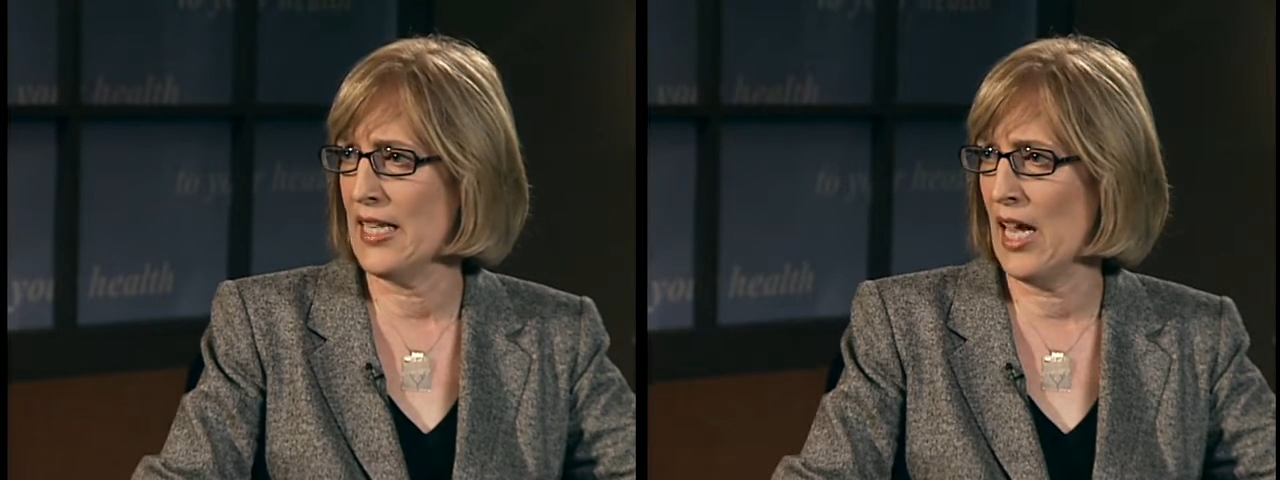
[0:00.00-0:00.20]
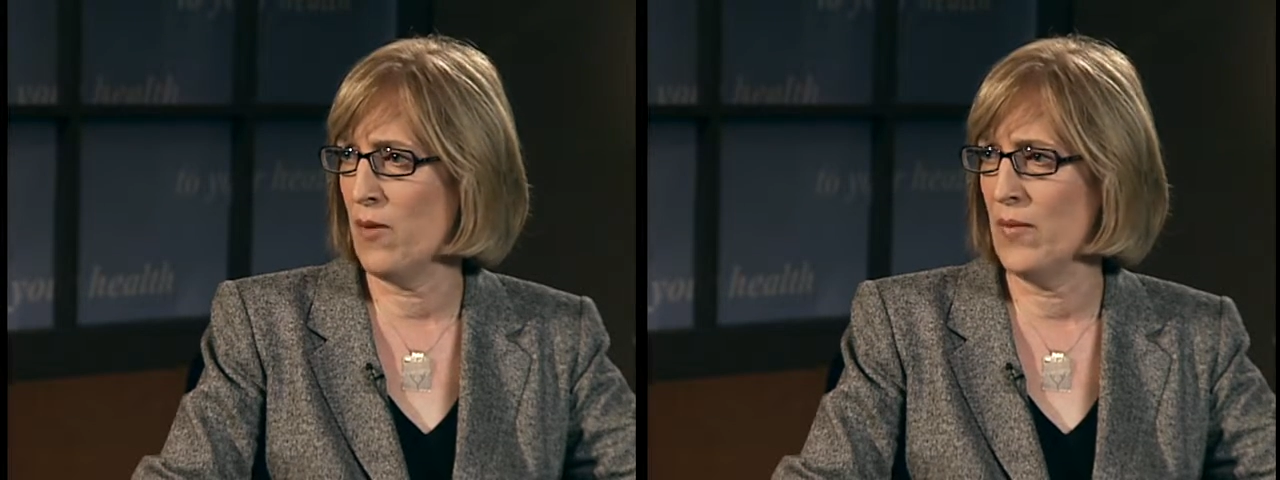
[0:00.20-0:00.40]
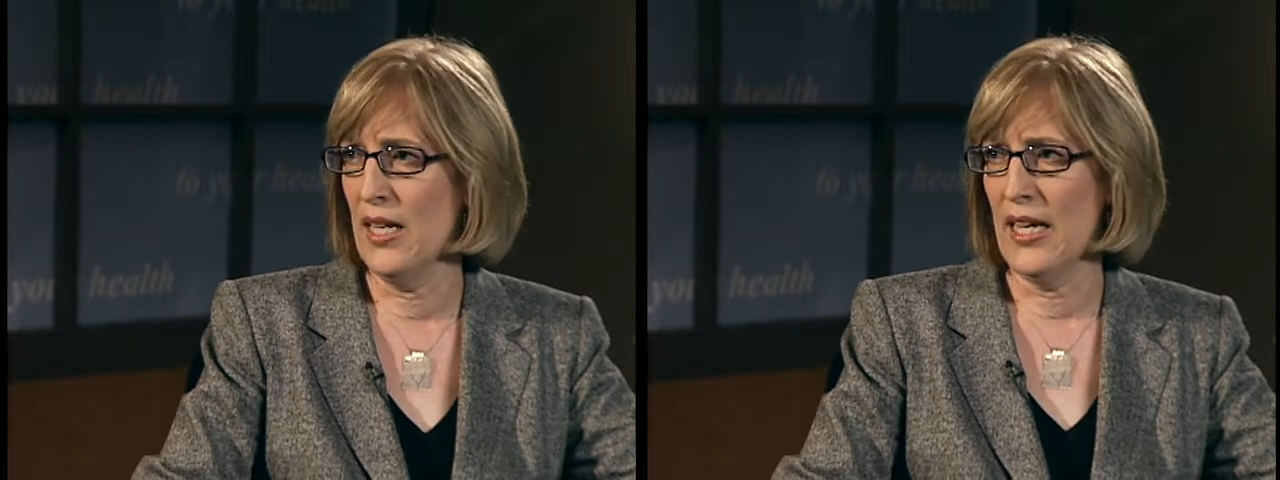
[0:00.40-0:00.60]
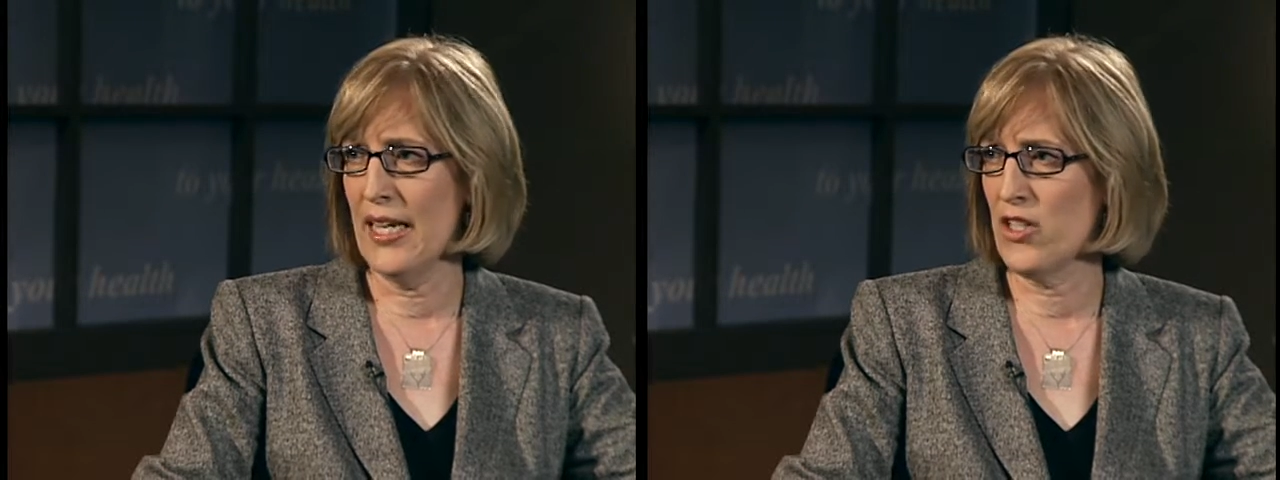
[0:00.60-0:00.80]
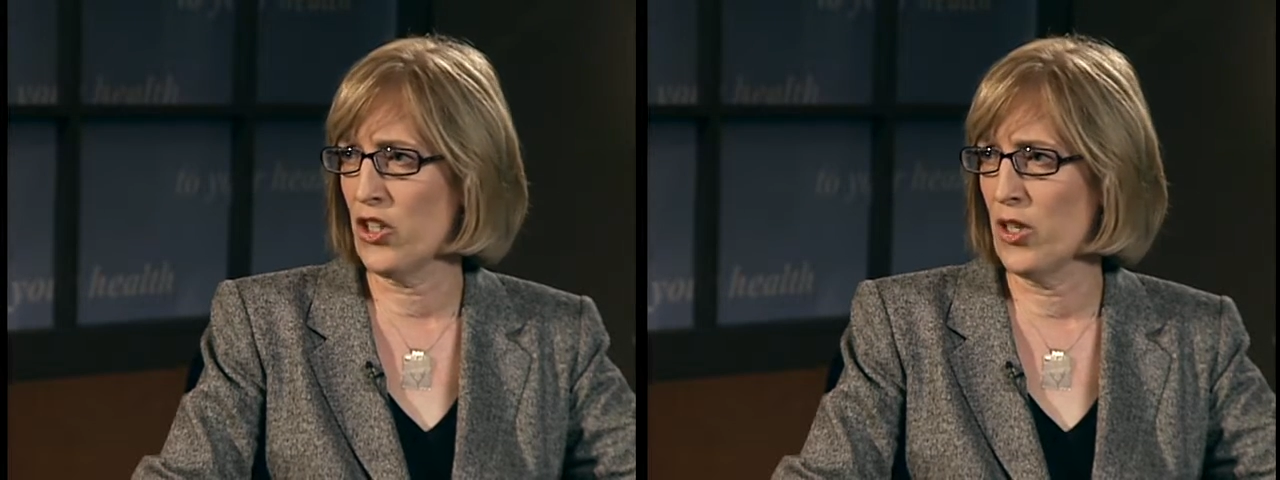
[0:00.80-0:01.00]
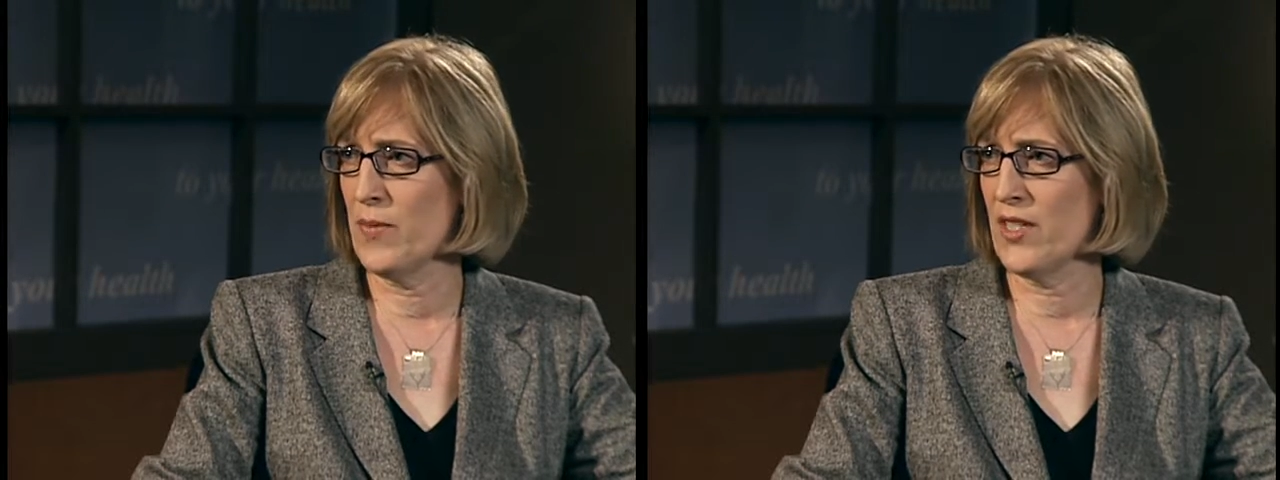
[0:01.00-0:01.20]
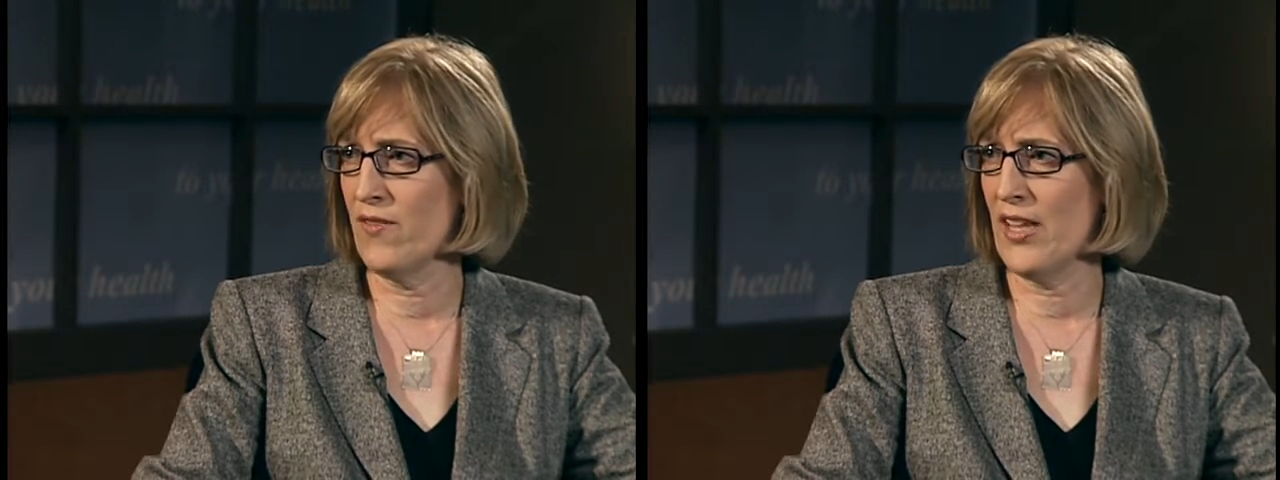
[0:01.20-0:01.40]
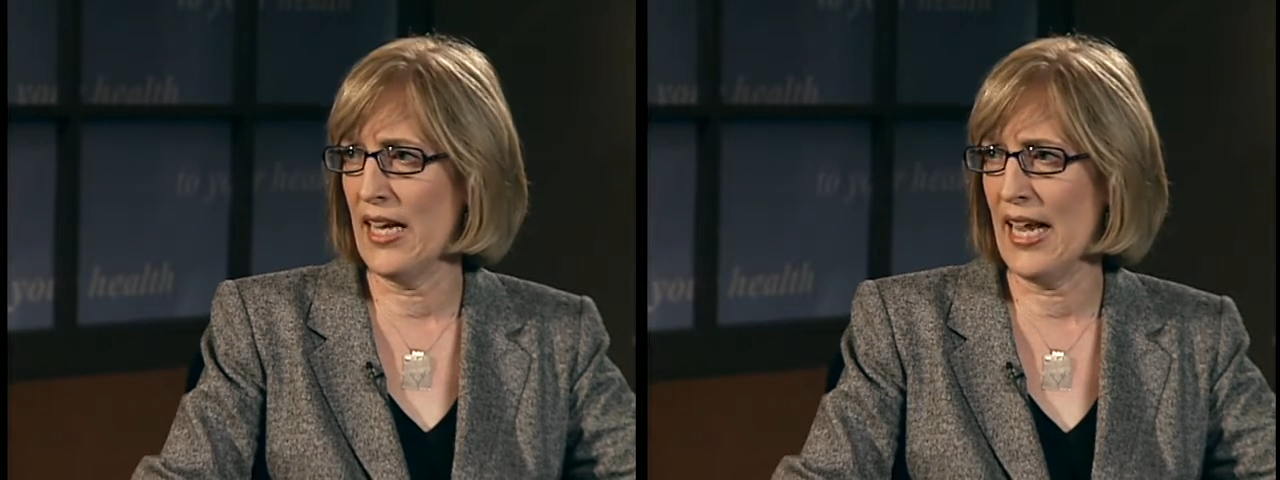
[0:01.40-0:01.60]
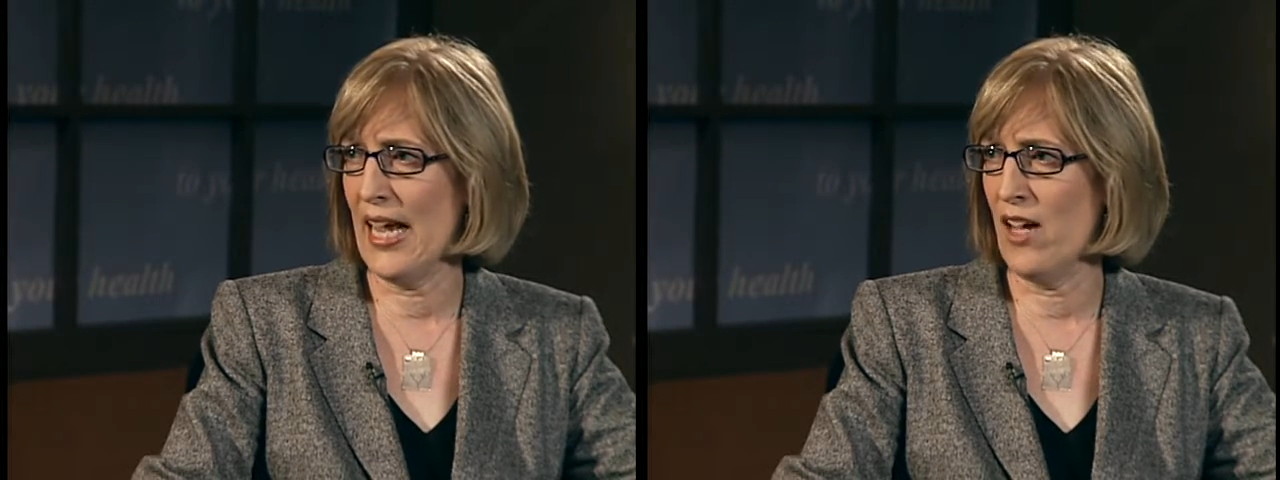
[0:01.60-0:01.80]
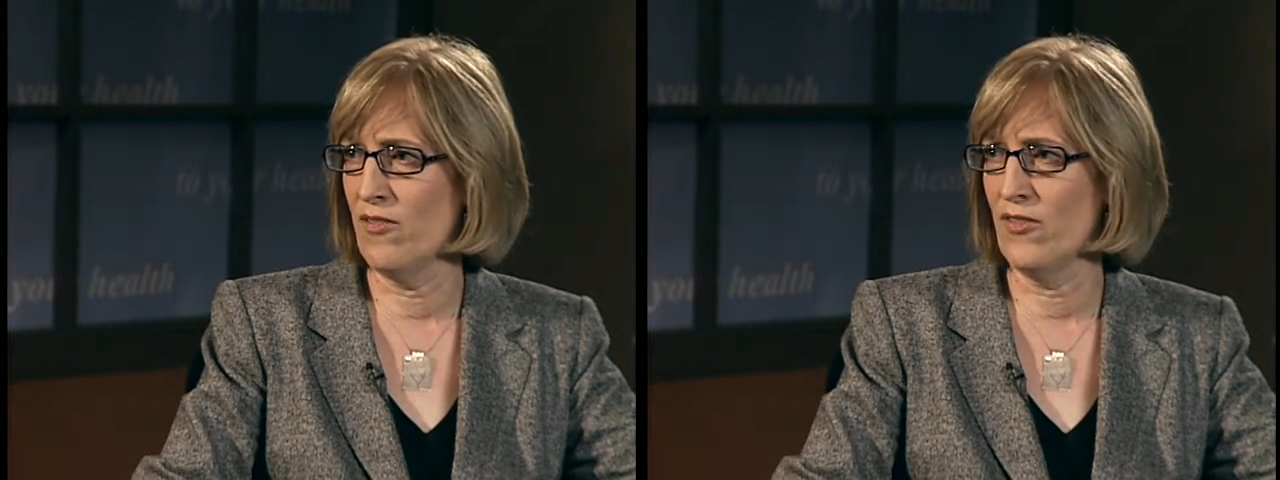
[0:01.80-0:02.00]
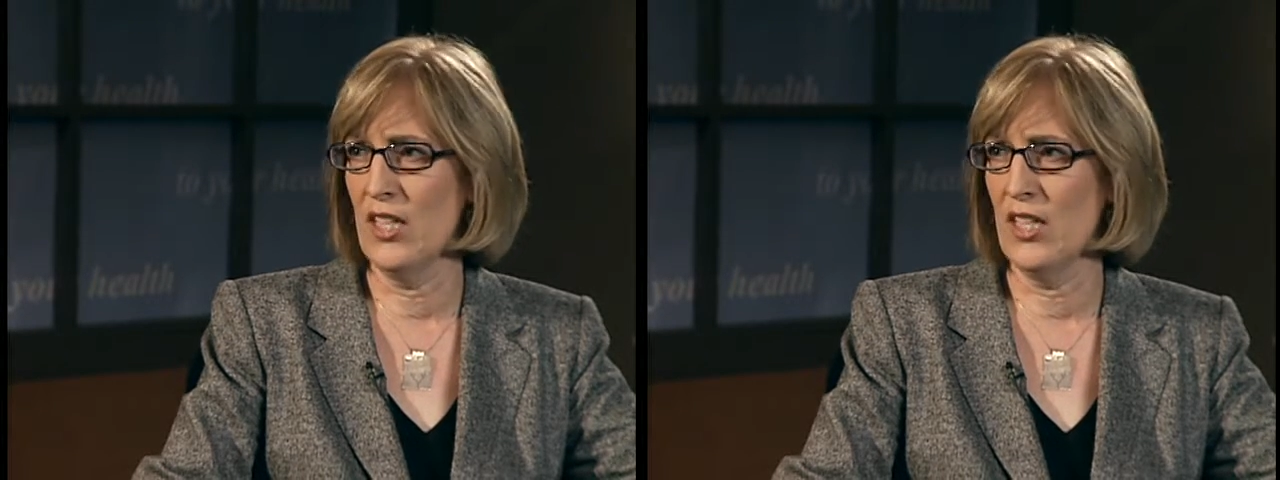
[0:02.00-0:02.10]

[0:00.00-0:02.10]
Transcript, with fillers: them in terms of they have